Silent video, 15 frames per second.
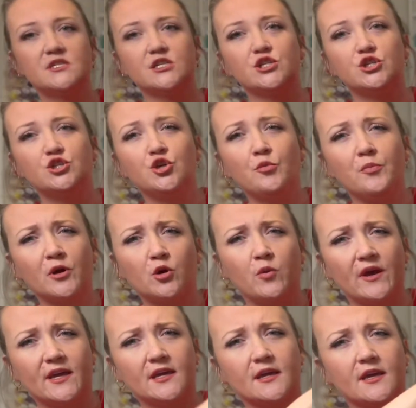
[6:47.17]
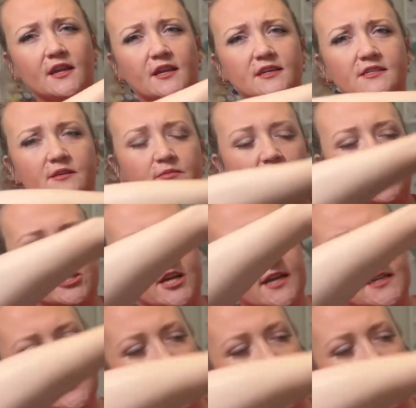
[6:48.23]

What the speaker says: super quick and easy project,